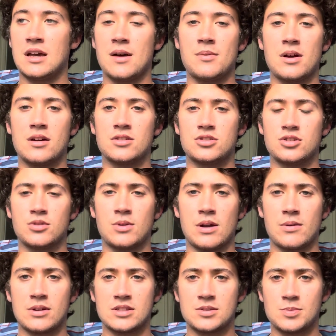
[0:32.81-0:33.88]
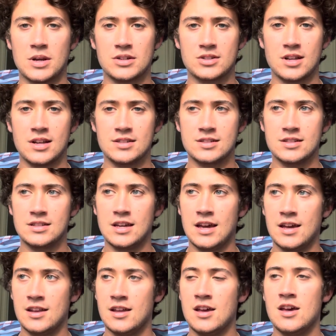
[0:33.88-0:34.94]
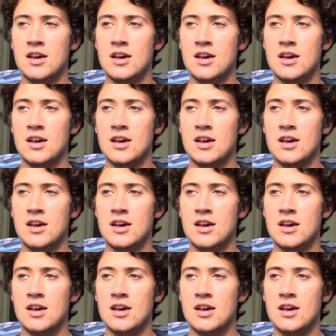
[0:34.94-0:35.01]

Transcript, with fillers: I'm not sure what I want to specialize in yet,